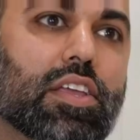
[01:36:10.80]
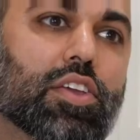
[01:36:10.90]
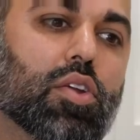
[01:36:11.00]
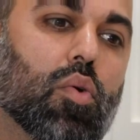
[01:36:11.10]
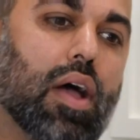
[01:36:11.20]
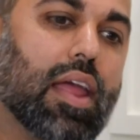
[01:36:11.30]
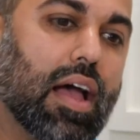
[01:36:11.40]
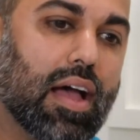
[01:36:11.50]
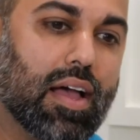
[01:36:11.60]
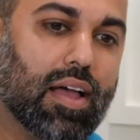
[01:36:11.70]

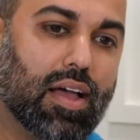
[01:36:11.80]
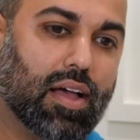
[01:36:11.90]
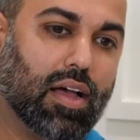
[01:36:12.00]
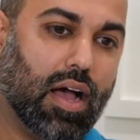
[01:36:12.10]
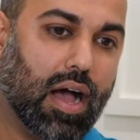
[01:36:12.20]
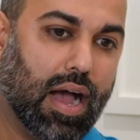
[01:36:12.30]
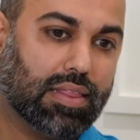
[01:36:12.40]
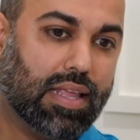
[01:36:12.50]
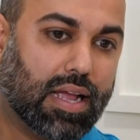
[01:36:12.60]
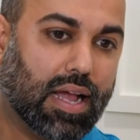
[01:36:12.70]
I
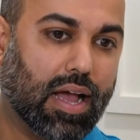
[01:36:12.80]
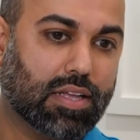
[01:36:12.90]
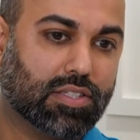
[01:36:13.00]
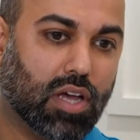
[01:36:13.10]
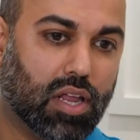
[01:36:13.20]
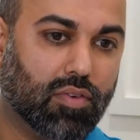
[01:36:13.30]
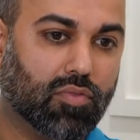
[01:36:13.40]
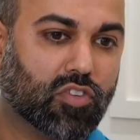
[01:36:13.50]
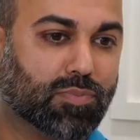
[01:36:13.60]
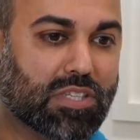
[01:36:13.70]
think it's not
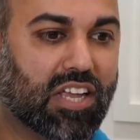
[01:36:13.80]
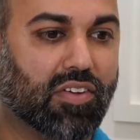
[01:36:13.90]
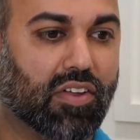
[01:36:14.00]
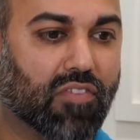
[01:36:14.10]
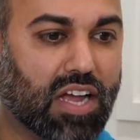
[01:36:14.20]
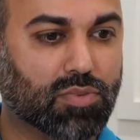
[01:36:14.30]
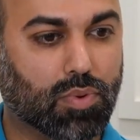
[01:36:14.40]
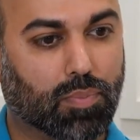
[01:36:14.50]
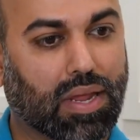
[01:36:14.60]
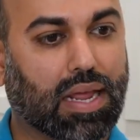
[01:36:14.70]
even specific advice
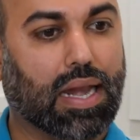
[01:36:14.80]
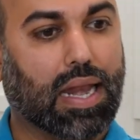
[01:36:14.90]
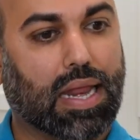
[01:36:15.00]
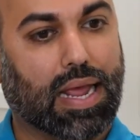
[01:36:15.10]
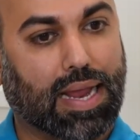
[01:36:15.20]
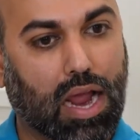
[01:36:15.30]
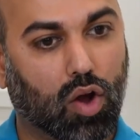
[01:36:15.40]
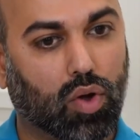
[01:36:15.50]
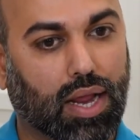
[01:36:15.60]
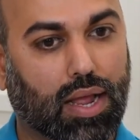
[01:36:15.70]
about being in
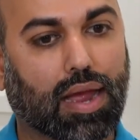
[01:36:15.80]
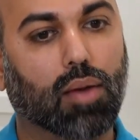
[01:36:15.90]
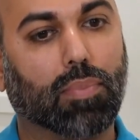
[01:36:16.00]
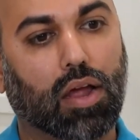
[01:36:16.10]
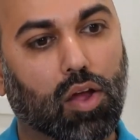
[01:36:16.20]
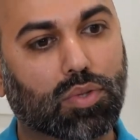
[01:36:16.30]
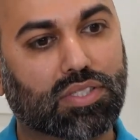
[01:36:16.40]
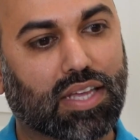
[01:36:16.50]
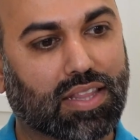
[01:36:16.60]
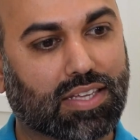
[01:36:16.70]
accounting, but I always
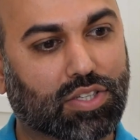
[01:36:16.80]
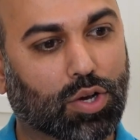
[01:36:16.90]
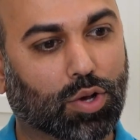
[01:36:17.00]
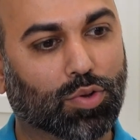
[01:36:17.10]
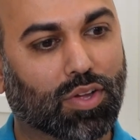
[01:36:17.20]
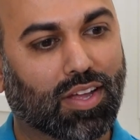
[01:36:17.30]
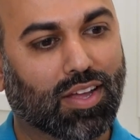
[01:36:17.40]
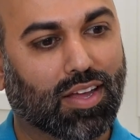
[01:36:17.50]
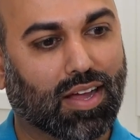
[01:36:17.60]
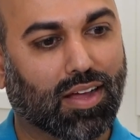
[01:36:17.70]
say this,
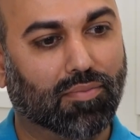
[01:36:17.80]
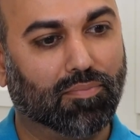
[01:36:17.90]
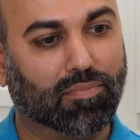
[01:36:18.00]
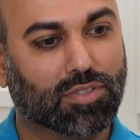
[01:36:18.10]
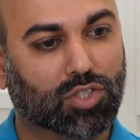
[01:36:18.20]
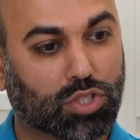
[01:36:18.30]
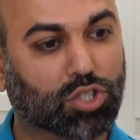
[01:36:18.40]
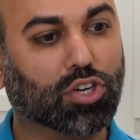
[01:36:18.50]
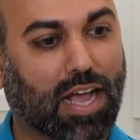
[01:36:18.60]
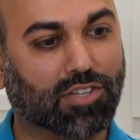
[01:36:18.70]
switch
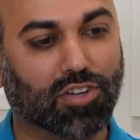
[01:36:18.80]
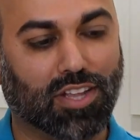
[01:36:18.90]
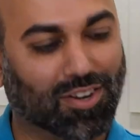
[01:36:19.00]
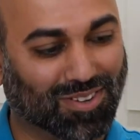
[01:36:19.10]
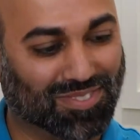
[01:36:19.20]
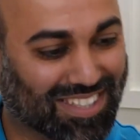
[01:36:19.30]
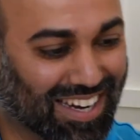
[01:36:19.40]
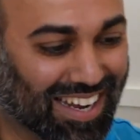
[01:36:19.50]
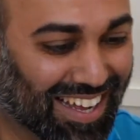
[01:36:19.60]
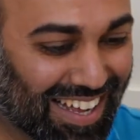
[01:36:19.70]
to tax early. No, I'm just
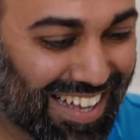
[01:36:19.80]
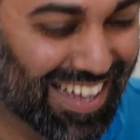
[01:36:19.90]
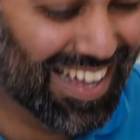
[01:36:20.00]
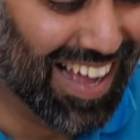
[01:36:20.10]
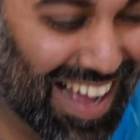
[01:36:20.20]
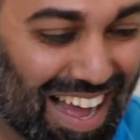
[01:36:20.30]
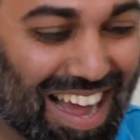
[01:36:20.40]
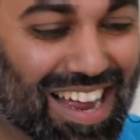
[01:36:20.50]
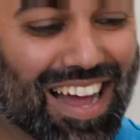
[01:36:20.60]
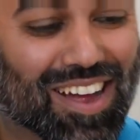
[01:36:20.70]

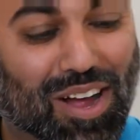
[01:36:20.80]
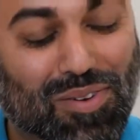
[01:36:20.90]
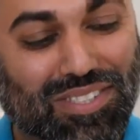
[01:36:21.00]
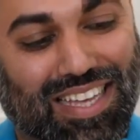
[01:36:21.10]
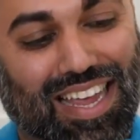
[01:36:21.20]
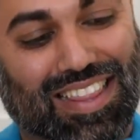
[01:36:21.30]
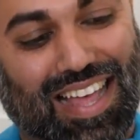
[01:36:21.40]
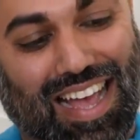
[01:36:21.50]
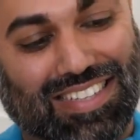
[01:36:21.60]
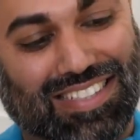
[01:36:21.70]
I always say
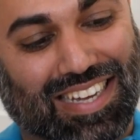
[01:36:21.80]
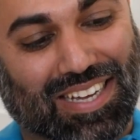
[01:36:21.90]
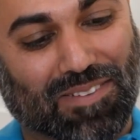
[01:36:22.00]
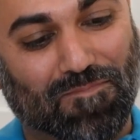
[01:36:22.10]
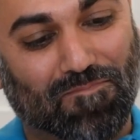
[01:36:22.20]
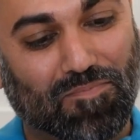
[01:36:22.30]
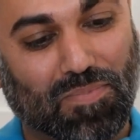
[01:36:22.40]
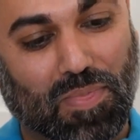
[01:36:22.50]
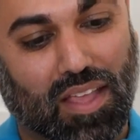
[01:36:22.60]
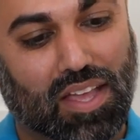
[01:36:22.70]
that
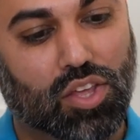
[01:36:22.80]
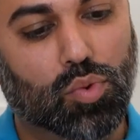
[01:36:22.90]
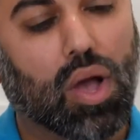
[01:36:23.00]
you